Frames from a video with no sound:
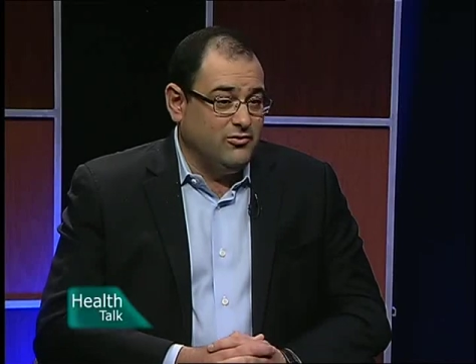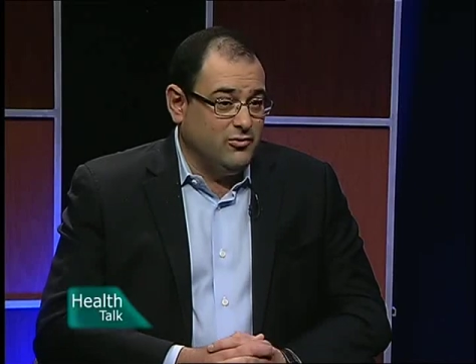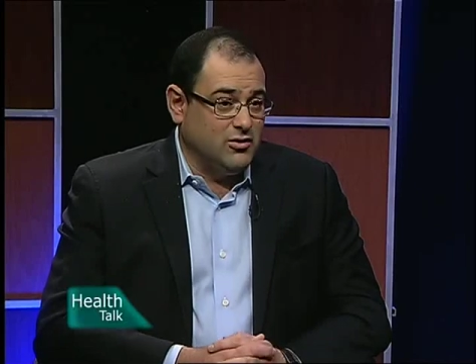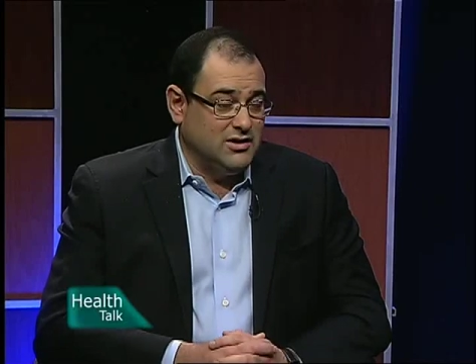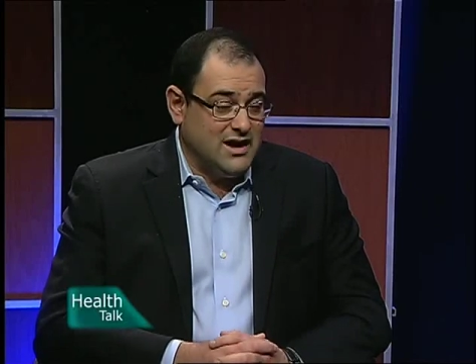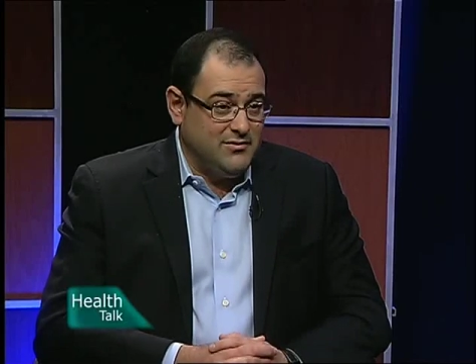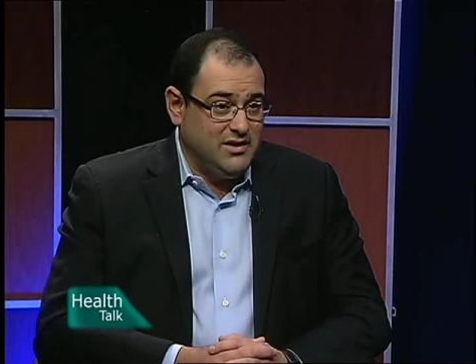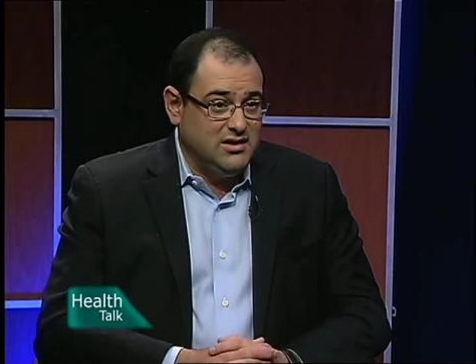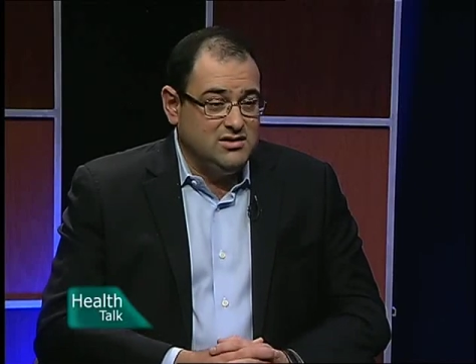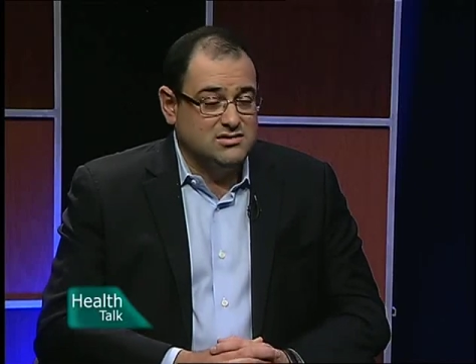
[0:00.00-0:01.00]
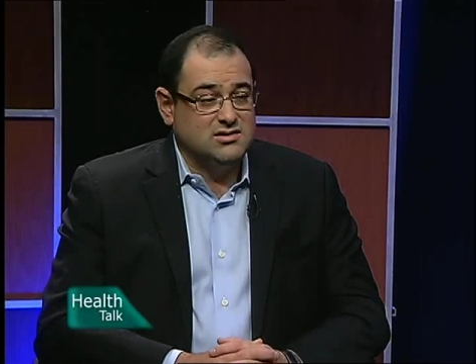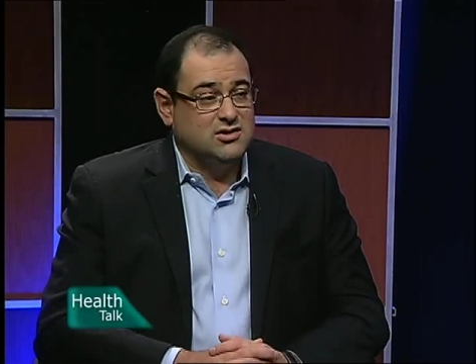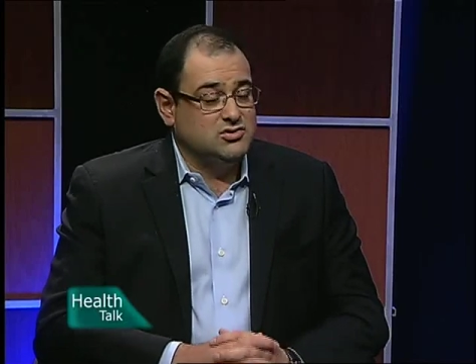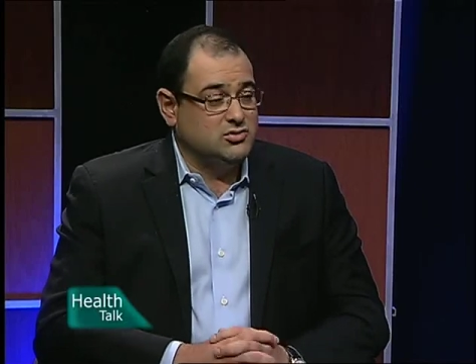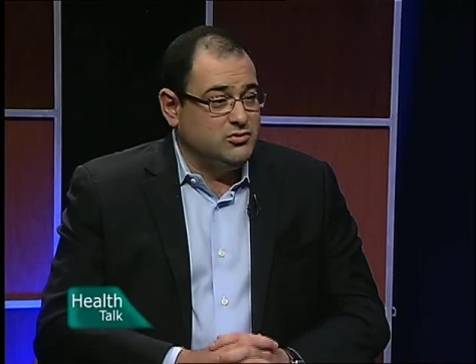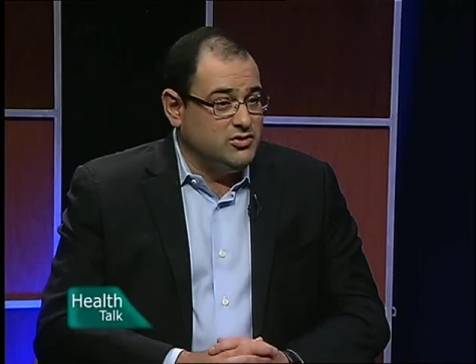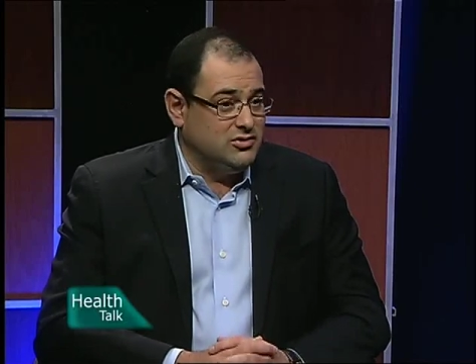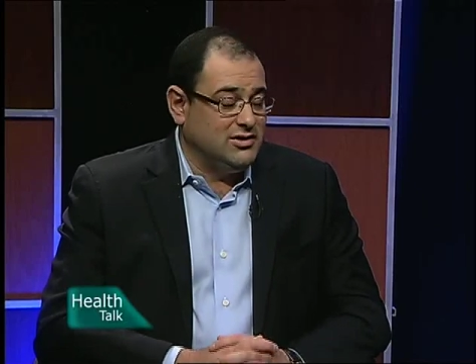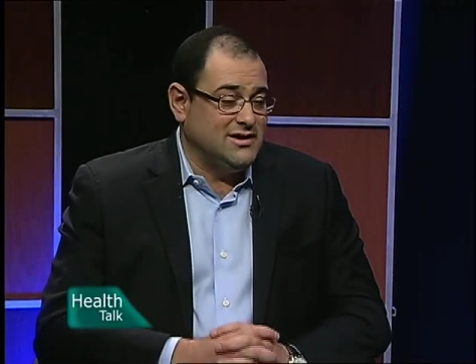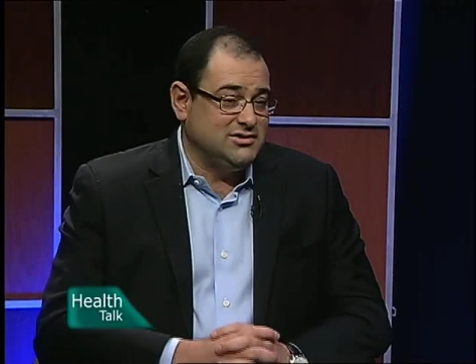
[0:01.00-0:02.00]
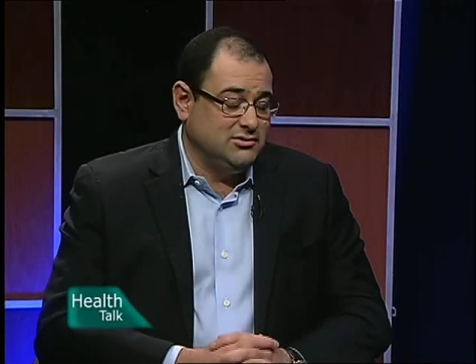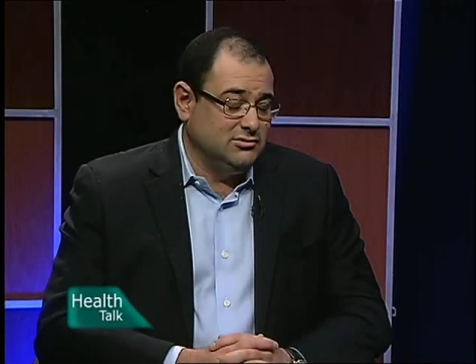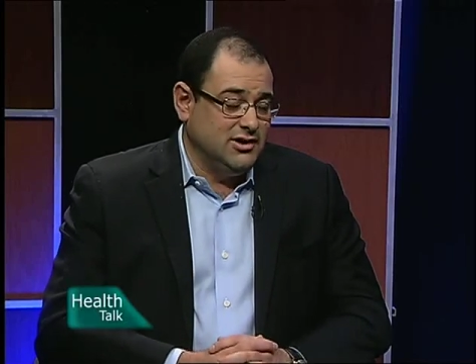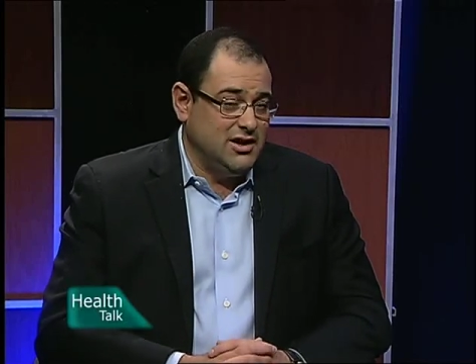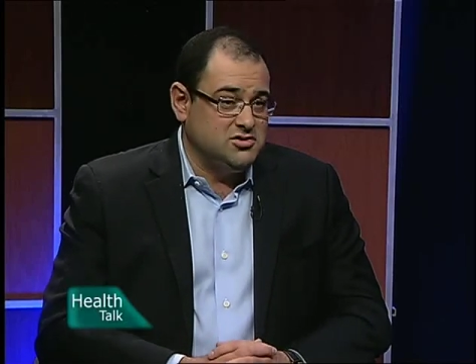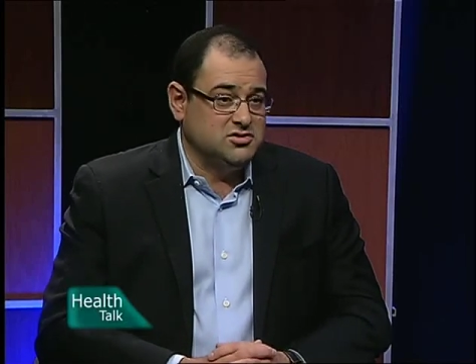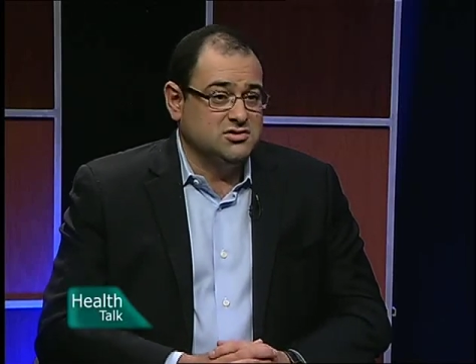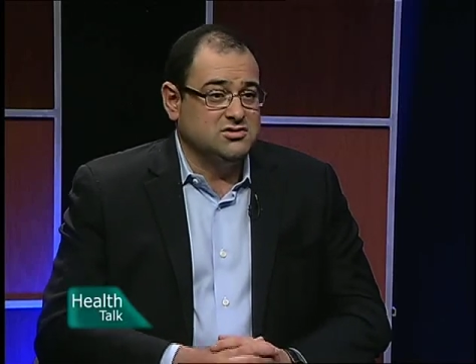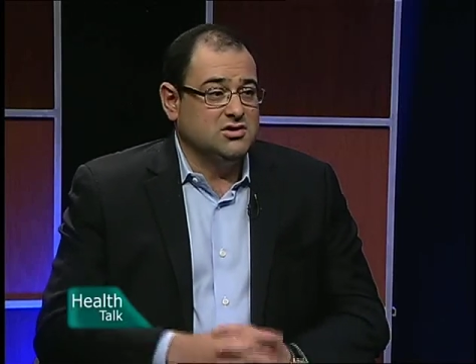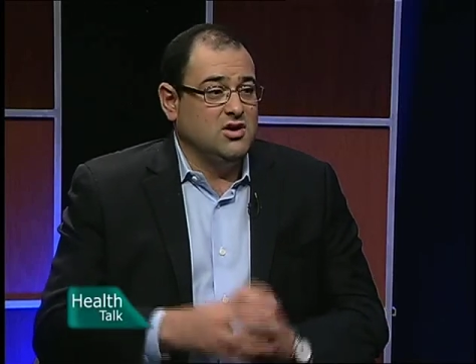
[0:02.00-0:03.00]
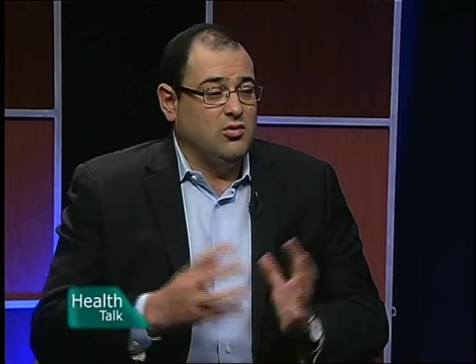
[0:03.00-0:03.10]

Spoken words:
for diabetes. So we utilize two agents.